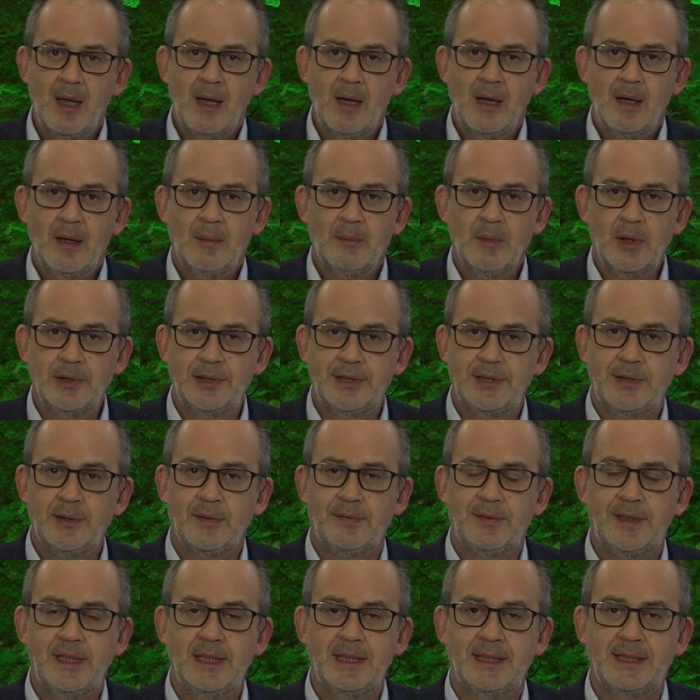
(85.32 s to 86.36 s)
Most
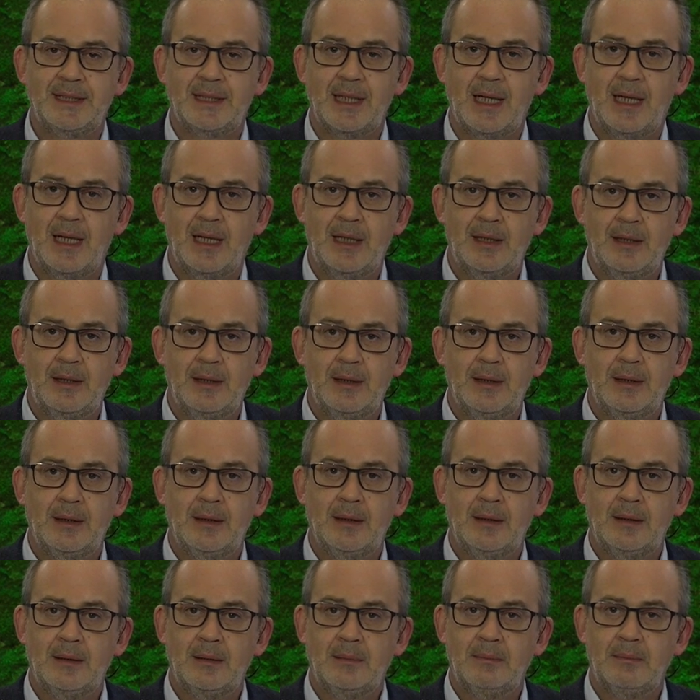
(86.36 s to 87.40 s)
of these
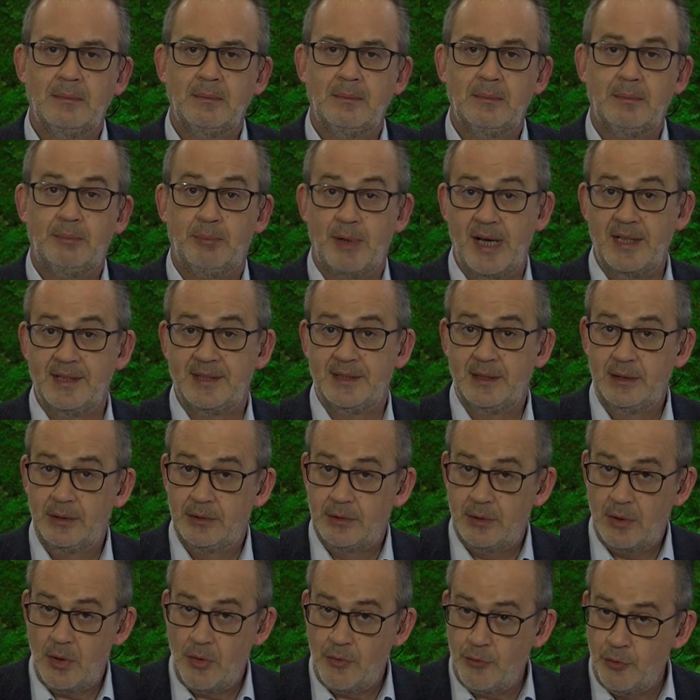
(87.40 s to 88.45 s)
are
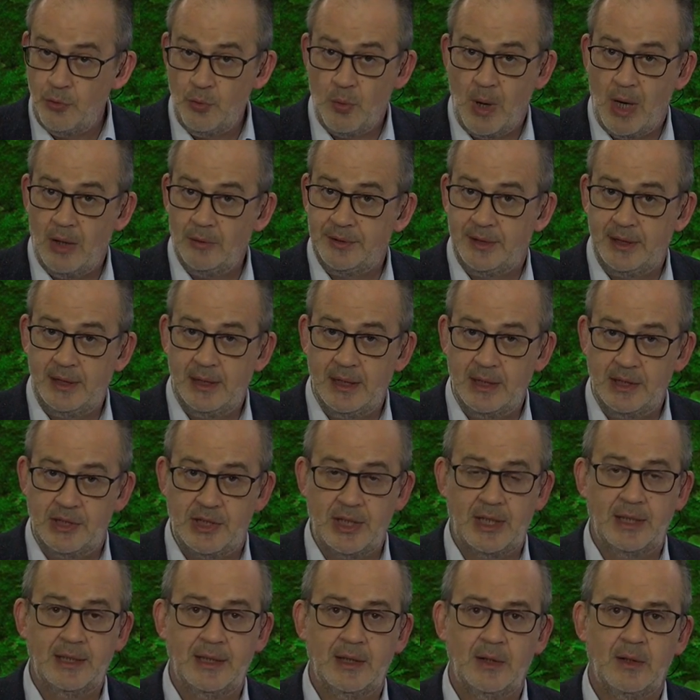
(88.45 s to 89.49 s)
present throughout the
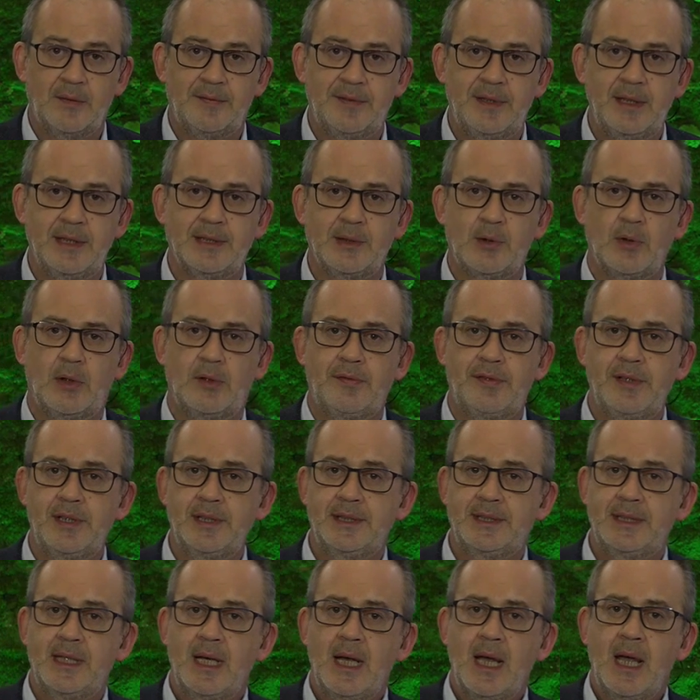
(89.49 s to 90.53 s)
agenda of this
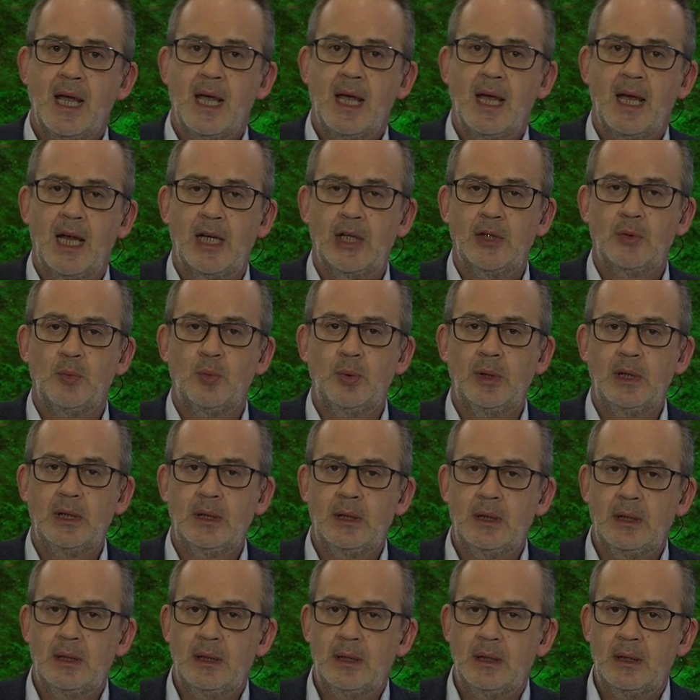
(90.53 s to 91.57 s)
conference, and
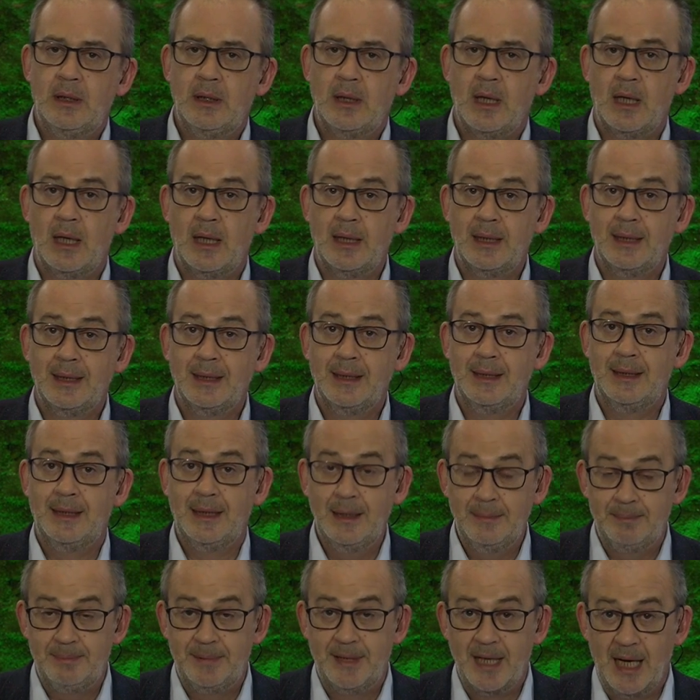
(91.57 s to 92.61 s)
we are
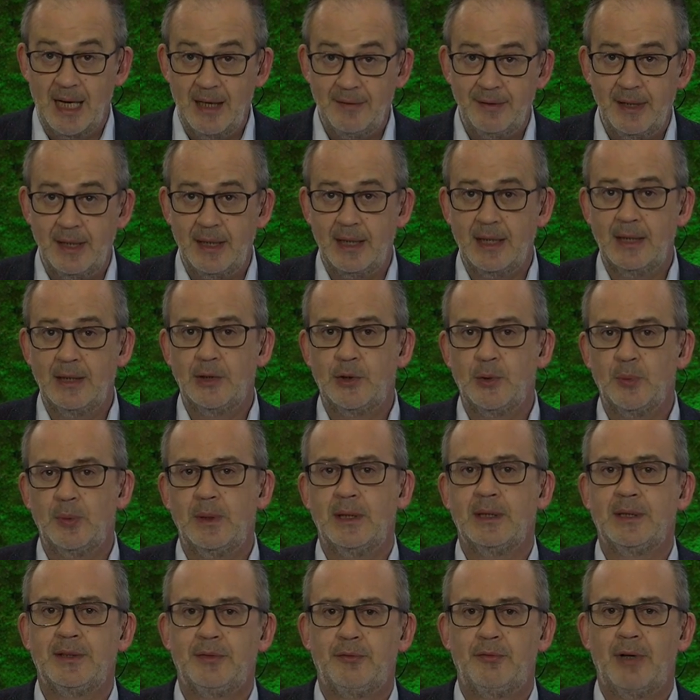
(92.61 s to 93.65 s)
deep diving into
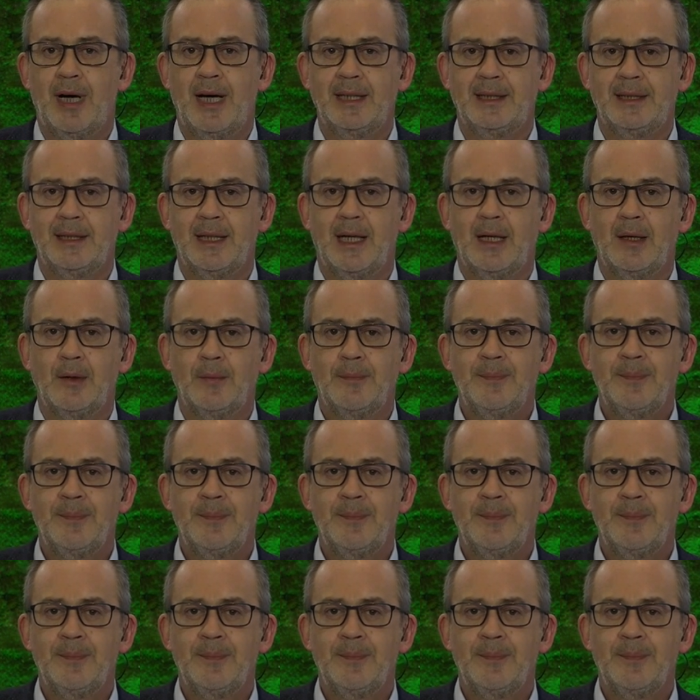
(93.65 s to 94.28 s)
it right now.